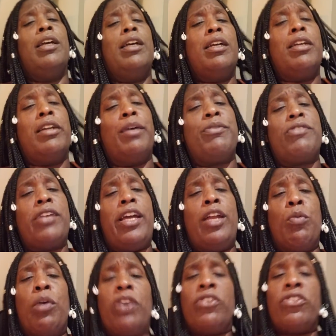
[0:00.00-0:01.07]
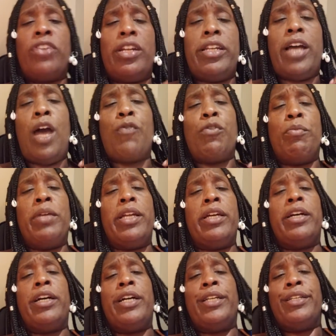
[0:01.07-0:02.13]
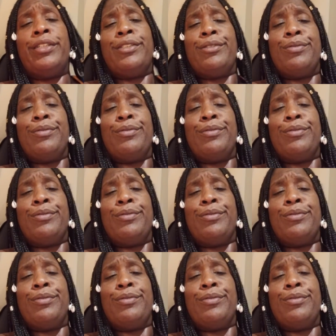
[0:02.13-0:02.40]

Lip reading: You know what I'm saying? It wasn't shut down for me, honey.